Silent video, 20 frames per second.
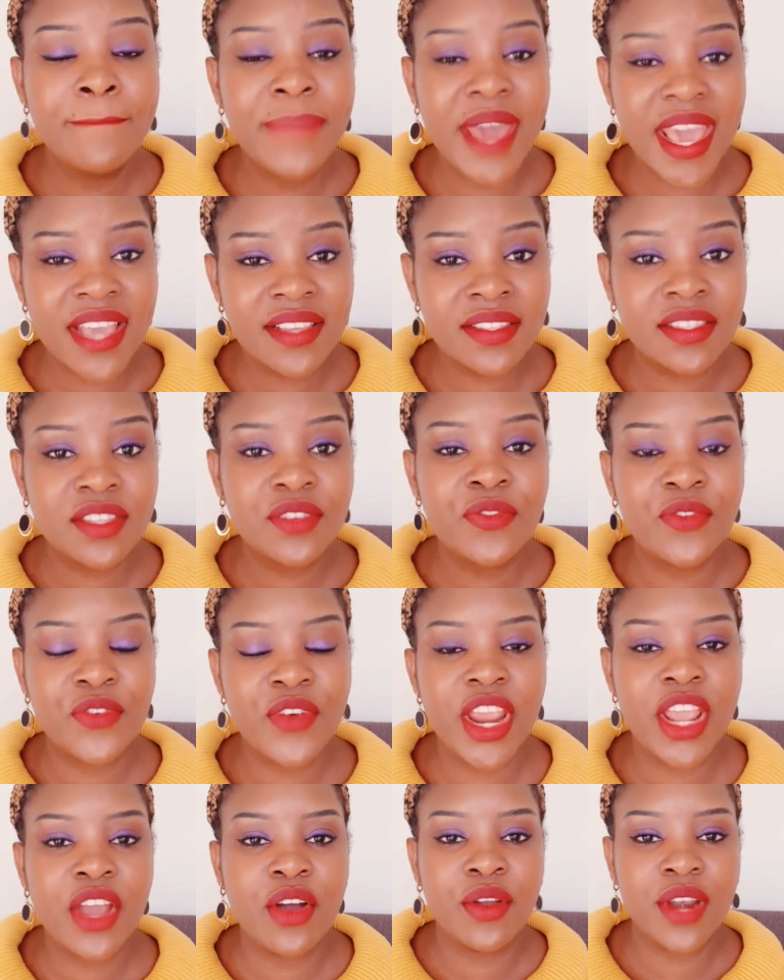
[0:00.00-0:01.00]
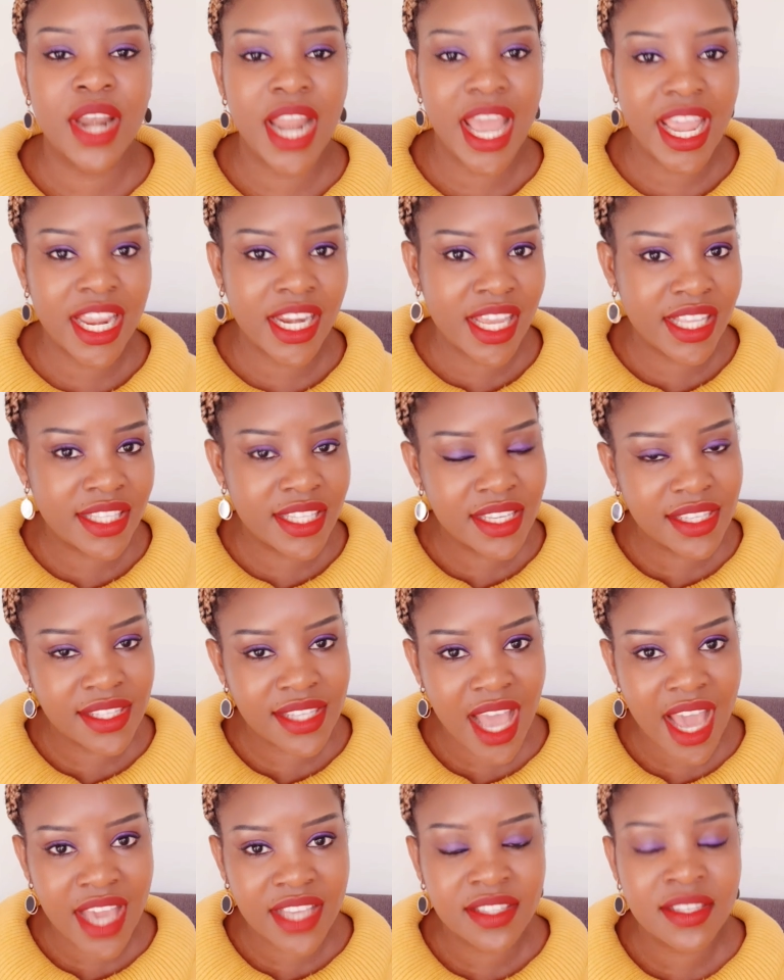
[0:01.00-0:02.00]
best free online dating
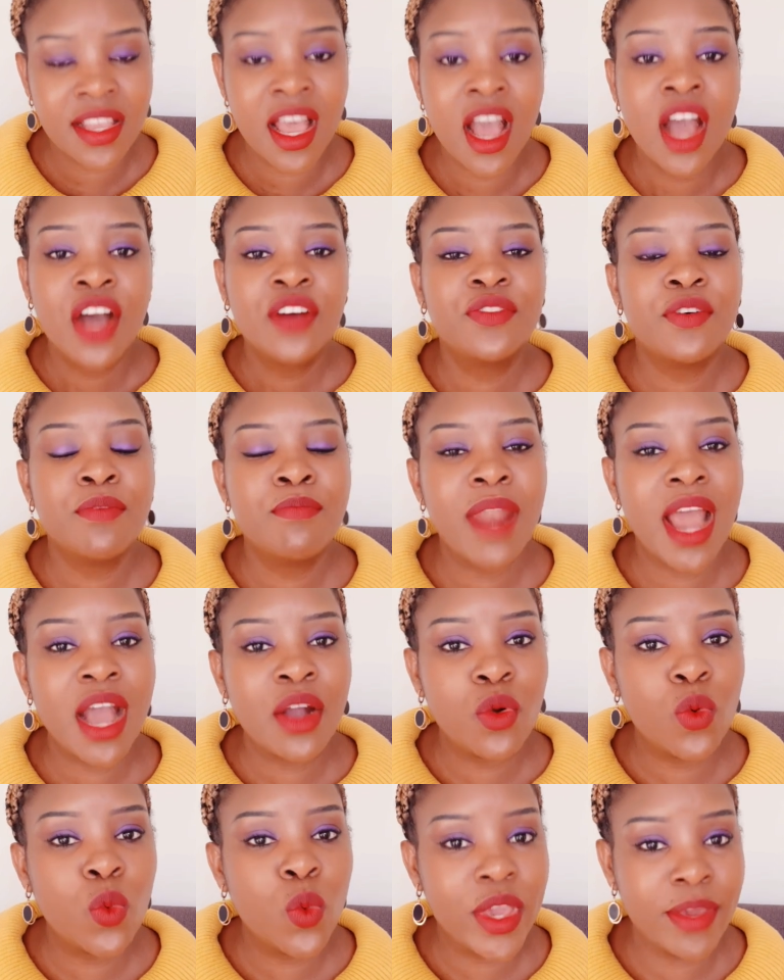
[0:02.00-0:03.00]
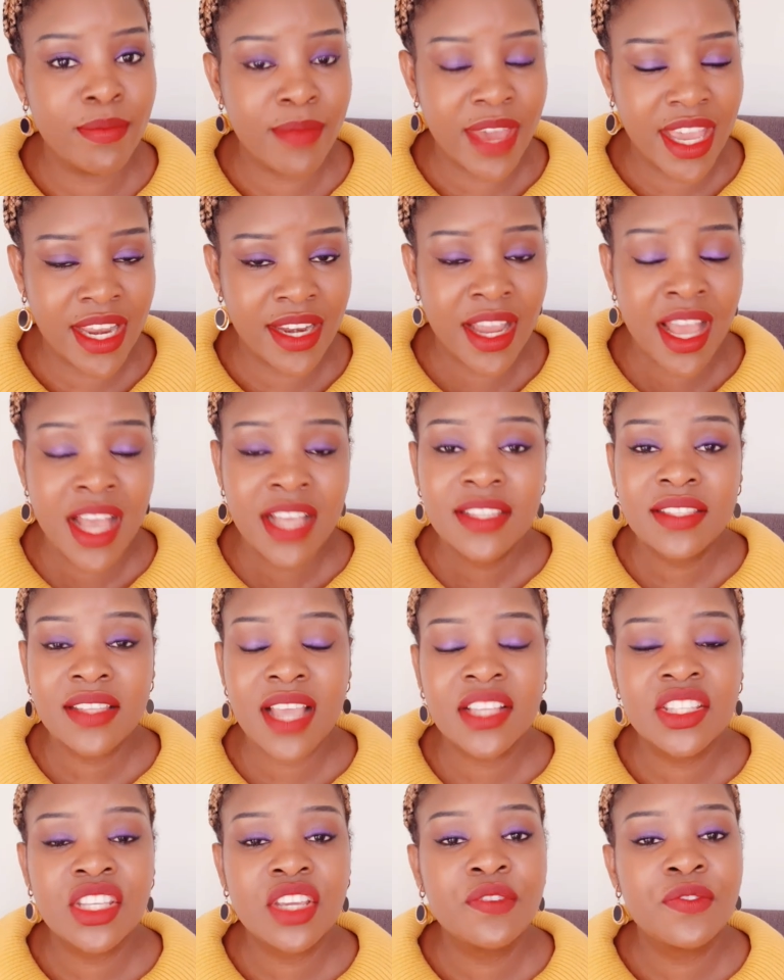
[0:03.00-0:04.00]
sites for black women
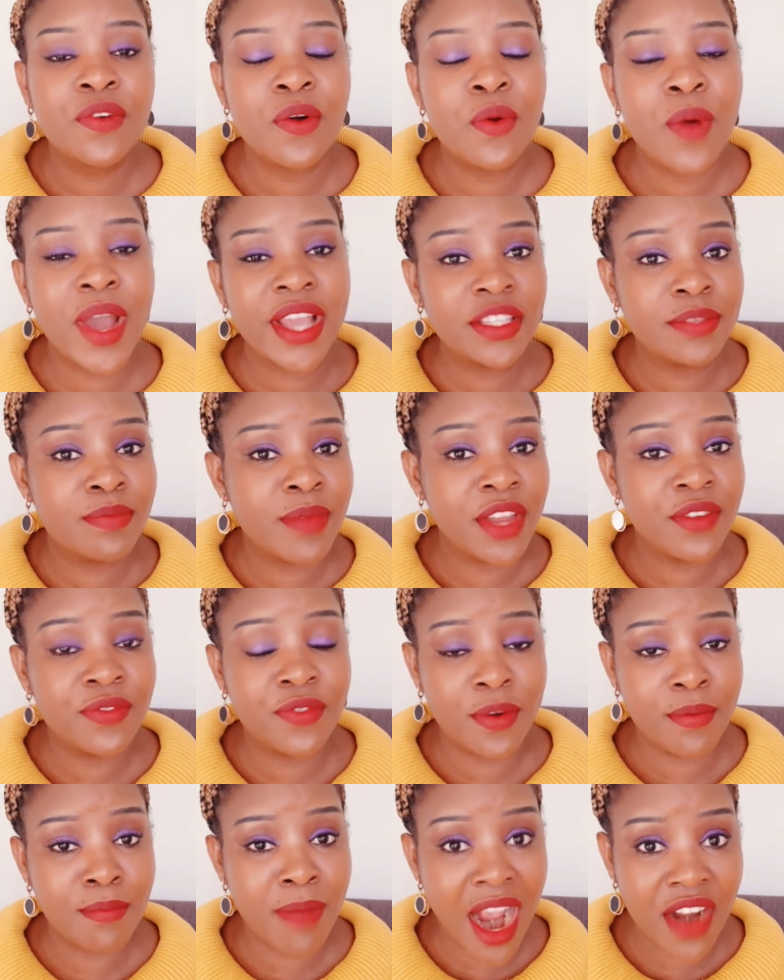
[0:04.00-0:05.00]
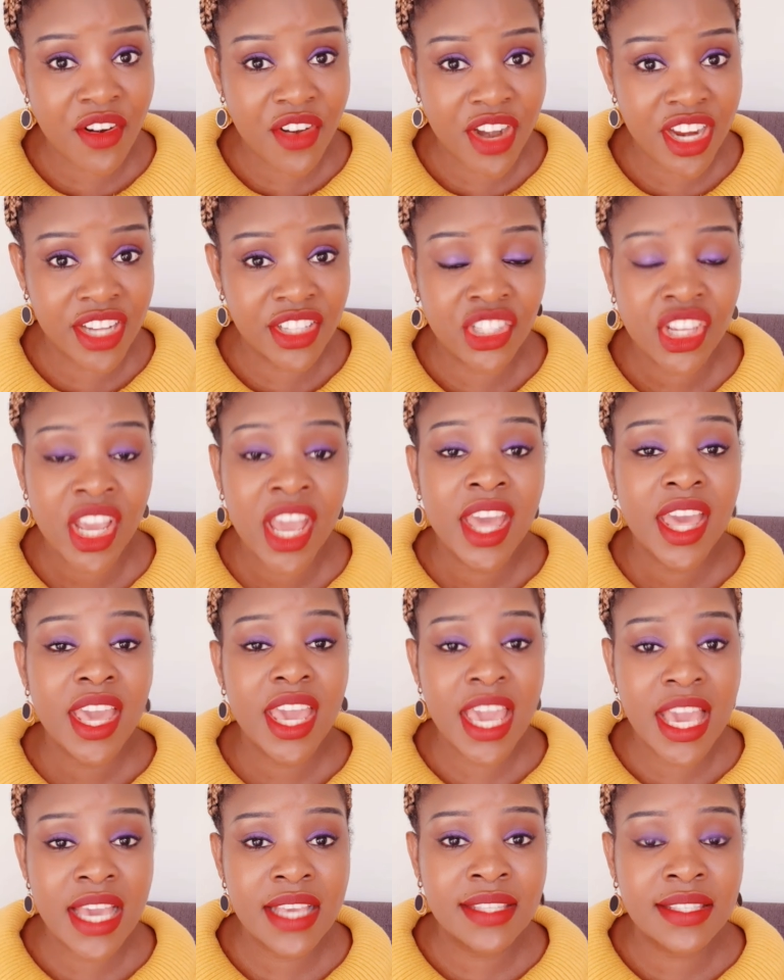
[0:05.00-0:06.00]
searching for white men for marriage
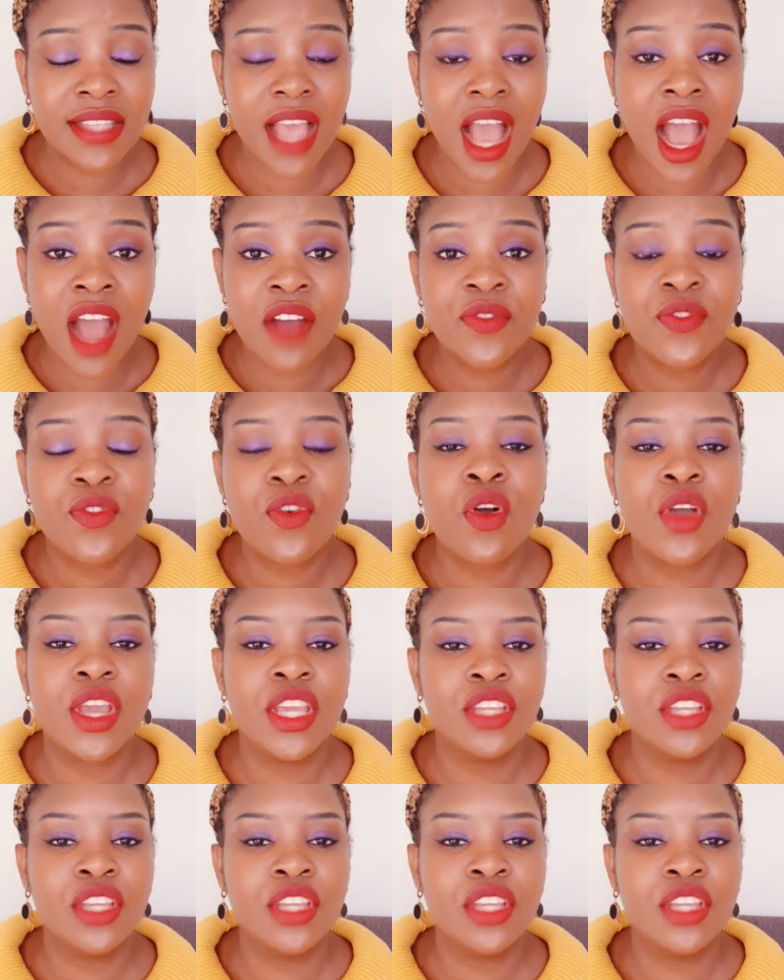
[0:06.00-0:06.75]
is Afro